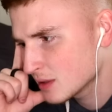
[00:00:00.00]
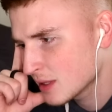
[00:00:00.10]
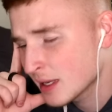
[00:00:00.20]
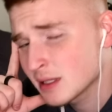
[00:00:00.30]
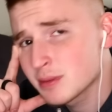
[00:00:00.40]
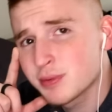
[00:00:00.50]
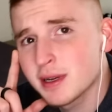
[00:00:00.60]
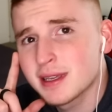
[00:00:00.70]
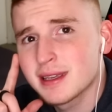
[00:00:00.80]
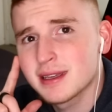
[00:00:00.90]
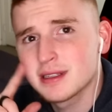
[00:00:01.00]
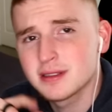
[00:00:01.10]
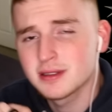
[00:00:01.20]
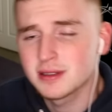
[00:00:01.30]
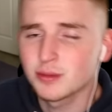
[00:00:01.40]
And it's breaking
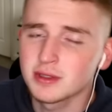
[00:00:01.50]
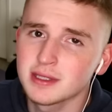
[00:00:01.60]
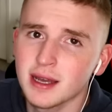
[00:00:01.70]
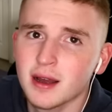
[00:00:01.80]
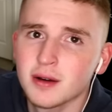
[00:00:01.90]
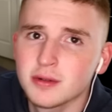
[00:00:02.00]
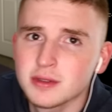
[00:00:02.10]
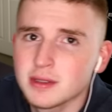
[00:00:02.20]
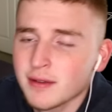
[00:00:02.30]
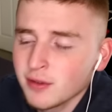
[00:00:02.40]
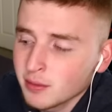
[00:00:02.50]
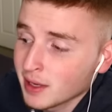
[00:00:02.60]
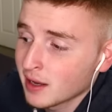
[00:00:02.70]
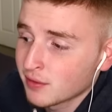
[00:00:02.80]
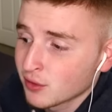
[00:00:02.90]
into someone's house. I feel
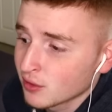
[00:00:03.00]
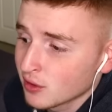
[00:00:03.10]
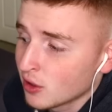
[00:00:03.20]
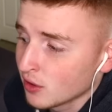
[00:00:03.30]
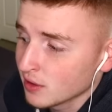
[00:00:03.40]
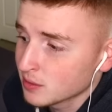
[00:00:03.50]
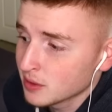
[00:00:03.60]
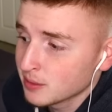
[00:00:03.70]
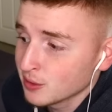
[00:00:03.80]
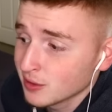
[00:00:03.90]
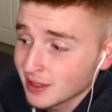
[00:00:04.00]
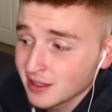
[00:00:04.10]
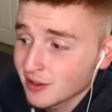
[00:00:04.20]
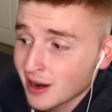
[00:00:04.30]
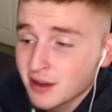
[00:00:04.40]
bad for all these people who
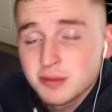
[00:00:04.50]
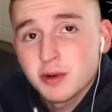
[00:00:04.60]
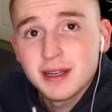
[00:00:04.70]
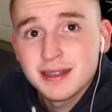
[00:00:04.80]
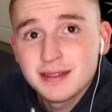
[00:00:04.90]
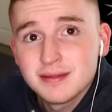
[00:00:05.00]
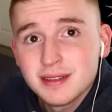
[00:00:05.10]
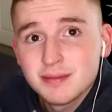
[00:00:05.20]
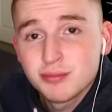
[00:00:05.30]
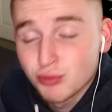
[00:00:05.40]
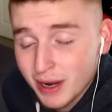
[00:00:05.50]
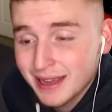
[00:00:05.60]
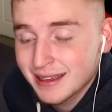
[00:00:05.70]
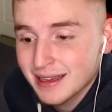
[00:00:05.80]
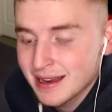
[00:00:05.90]
get their house breaking.
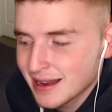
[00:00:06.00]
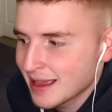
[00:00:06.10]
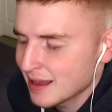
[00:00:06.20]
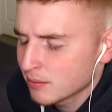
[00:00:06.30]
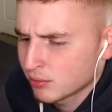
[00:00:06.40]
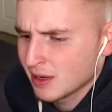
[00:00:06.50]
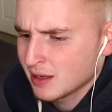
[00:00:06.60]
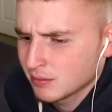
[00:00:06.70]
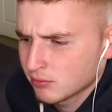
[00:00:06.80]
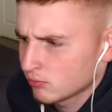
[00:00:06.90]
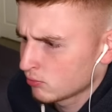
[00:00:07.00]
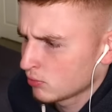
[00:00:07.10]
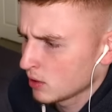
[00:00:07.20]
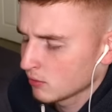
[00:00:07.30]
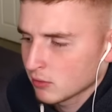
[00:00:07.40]
Break in it. Break.
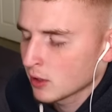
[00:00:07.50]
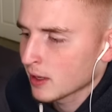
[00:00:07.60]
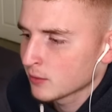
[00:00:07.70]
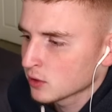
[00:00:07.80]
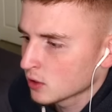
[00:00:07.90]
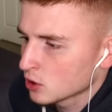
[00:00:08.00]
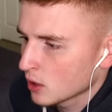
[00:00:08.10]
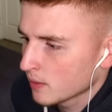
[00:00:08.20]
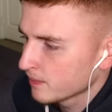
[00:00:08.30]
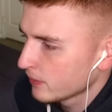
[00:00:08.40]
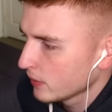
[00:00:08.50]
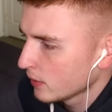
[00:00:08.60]
Okay, I'm just gonna shut up.